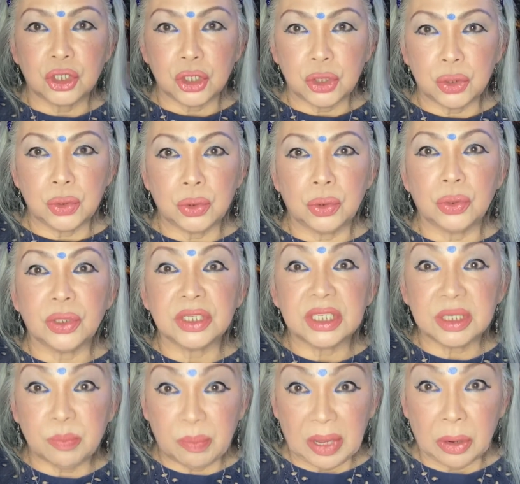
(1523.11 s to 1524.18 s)
to
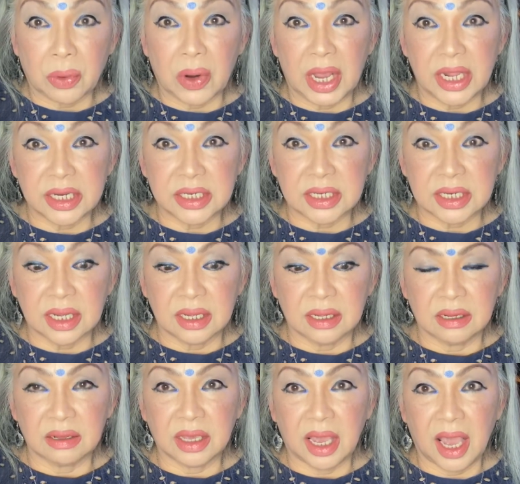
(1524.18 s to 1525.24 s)
spirit,
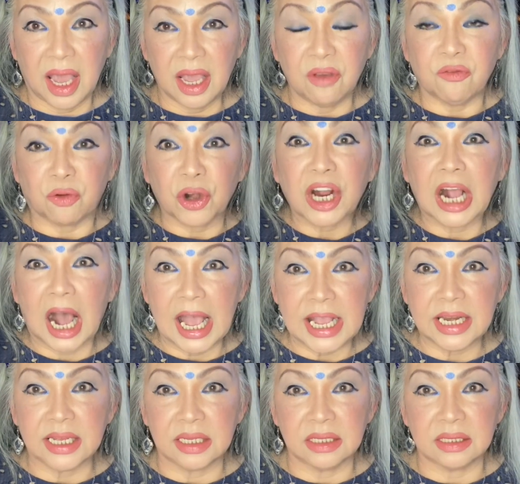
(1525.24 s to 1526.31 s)
okay, for
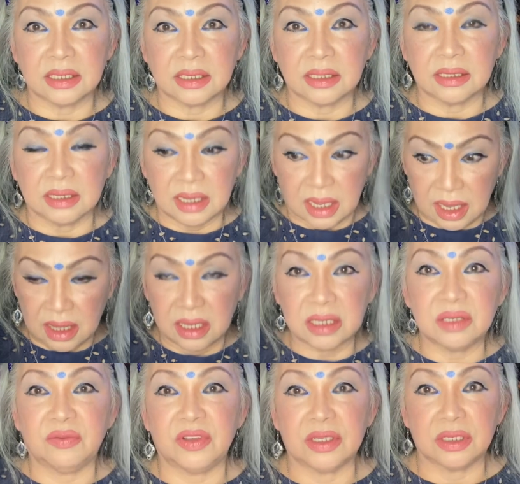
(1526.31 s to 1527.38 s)
guidance in this
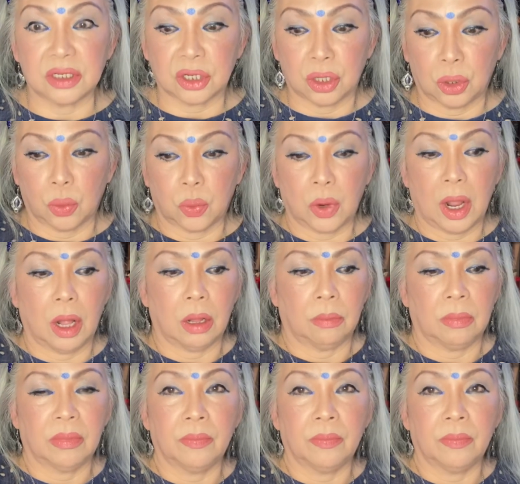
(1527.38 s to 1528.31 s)
physical realm